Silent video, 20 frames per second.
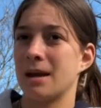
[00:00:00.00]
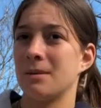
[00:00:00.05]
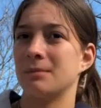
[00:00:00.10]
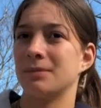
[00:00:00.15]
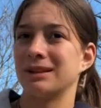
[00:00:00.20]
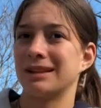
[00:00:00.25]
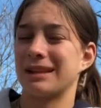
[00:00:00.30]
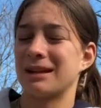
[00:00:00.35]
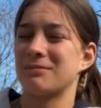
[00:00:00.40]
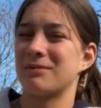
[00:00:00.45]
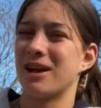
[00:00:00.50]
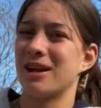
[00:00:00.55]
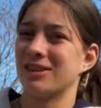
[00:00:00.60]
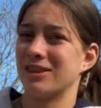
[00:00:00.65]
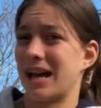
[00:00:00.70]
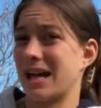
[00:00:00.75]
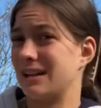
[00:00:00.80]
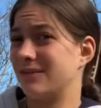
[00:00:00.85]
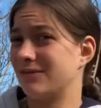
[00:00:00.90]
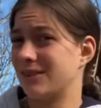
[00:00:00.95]
But, like, I'm not
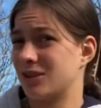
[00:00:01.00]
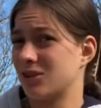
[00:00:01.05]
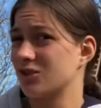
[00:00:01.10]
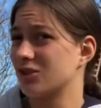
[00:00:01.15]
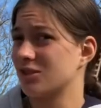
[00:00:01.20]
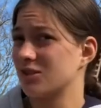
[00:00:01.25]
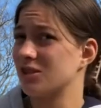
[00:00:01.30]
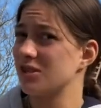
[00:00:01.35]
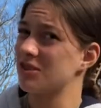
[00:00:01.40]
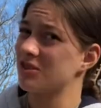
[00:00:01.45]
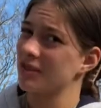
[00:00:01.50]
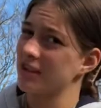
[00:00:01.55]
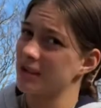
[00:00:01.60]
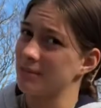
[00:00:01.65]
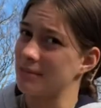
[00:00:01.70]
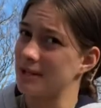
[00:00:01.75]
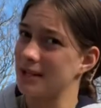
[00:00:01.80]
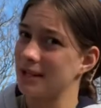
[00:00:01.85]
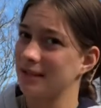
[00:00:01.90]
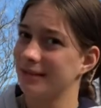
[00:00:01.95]
that adventurous, you know what I
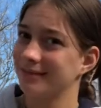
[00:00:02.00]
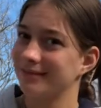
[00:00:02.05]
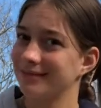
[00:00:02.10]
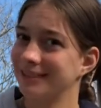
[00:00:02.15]
mean?